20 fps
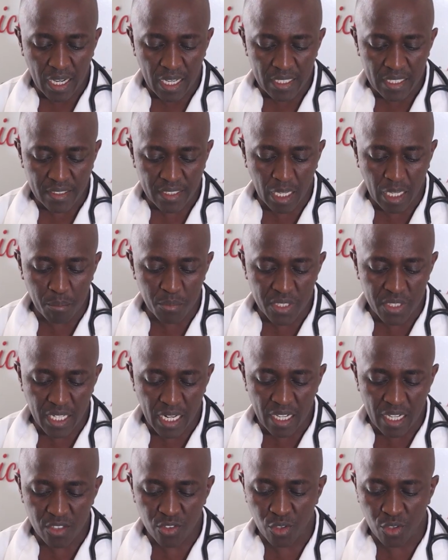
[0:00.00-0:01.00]
Some
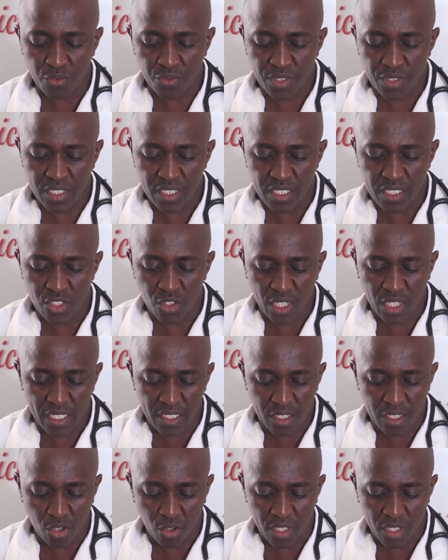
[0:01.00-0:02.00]
drugs of recreation
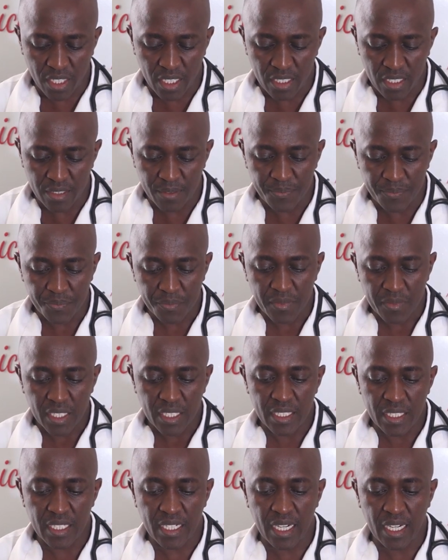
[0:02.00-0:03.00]
like cocaine,
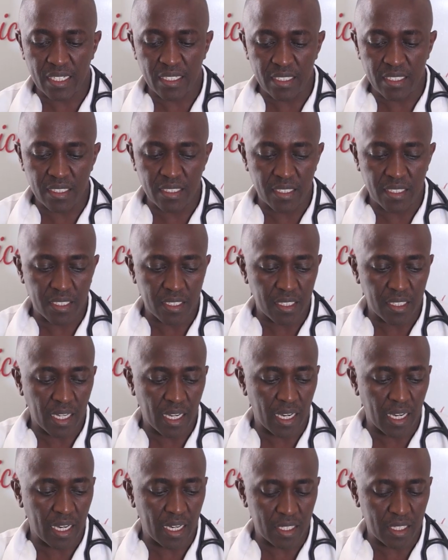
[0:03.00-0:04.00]
they can lead
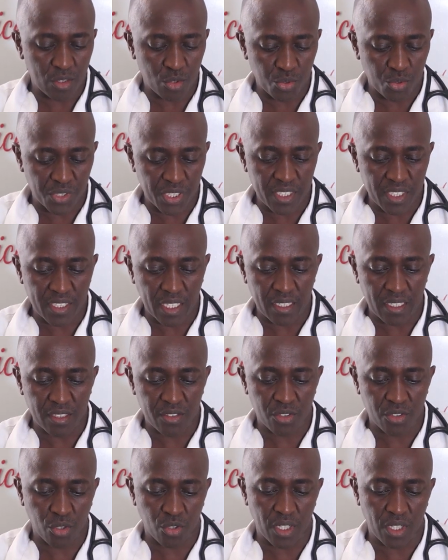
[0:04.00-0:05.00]
to seizure
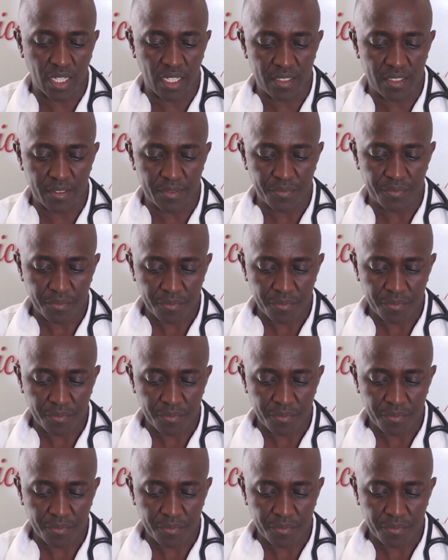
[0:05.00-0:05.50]
disorders.